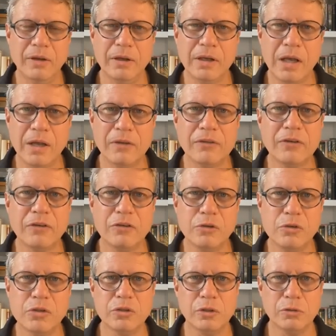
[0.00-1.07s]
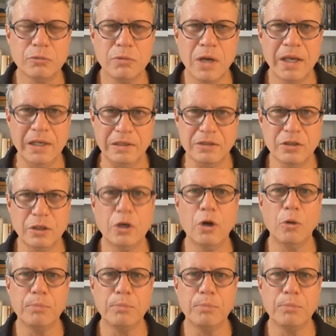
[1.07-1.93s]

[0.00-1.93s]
constitutional right to go